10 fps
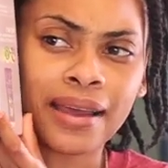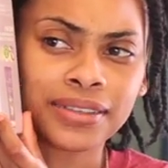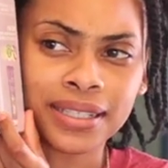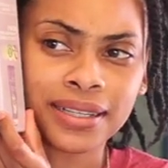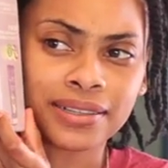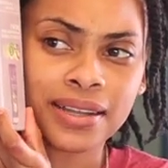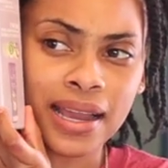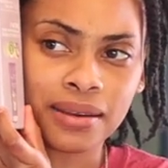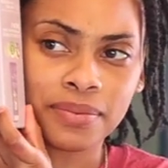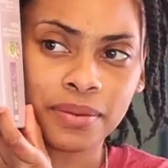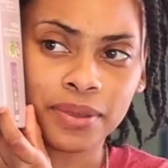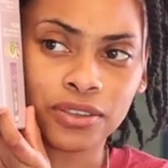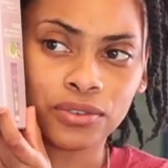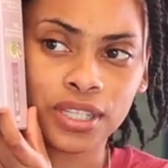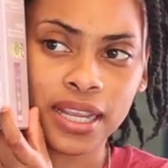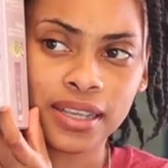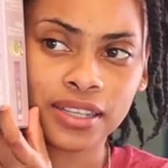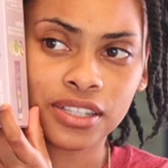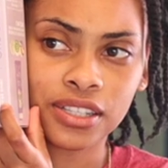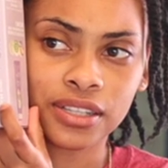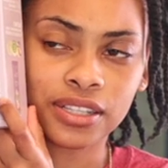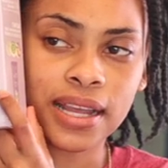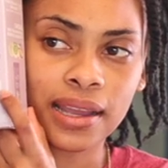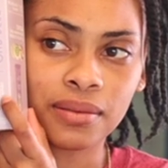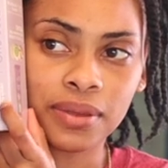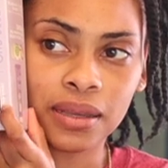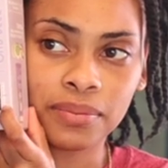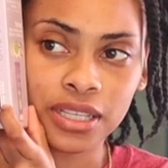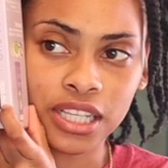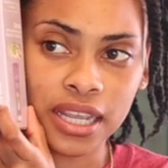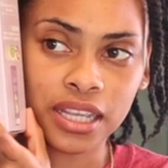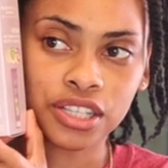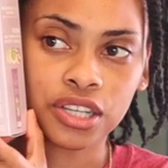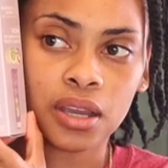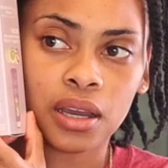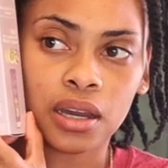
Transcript: obviously there's not going to be a big huge change. There's not going to be a big change.